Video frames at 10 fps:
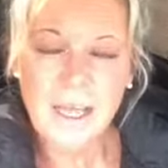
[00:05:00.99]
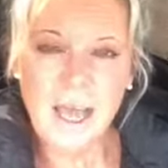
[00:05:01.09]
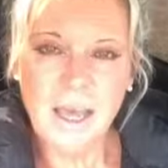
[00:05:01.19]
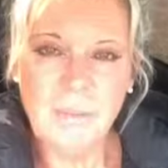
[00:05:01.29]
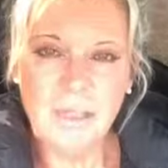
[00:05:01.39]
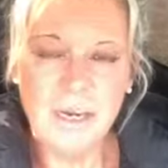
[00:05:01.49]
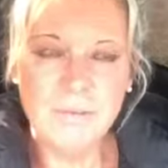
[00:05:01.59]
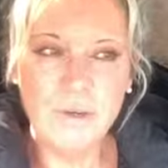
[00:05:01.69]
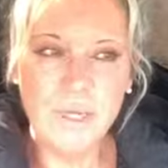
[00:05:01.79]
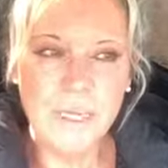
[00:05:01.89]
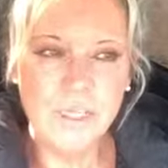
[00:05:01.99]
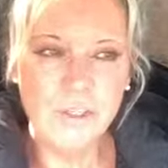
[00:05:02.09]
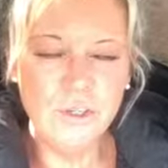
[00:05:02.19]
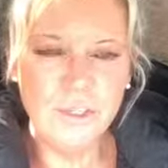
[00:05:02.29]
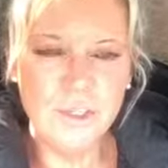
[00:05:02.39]
that I've got in
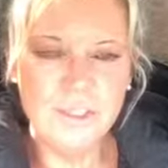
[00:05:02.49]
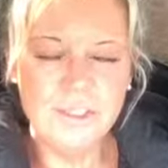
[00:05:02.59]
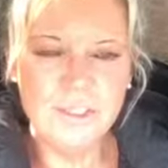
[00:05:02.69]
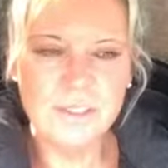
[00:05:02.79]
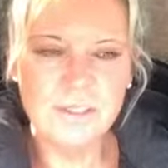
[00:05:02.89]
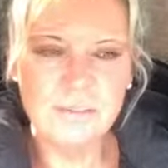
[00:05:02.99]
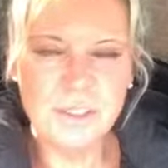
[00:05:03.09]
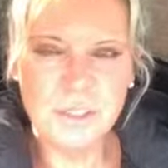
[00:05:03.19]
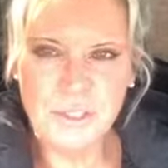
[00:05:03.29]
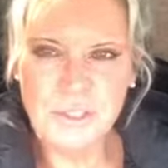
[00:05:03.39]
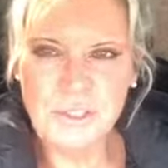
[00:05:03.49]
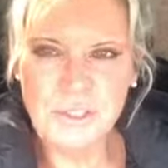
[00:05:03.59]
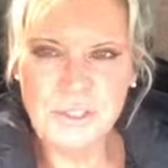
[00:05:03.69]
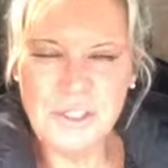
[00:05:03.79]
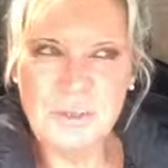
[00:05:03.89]
unit
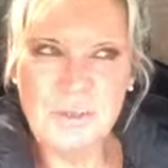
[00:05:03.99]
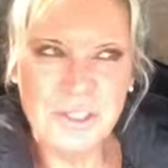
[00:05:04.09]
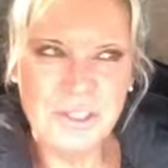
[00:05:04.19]
2 or